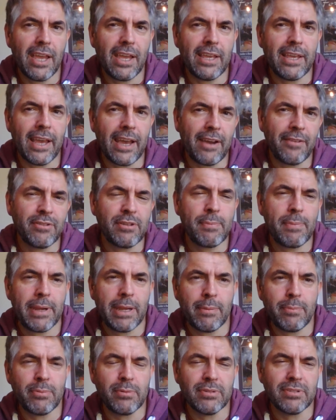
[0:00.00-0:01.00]
you have to
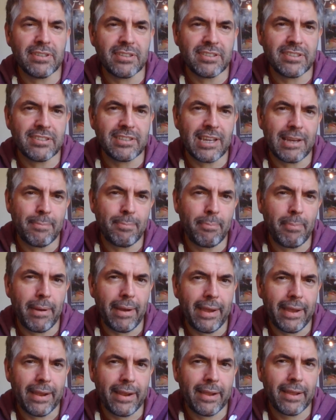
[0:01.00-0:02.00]
be able to step
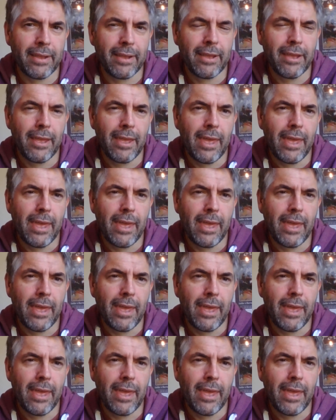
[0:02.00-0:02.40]
back.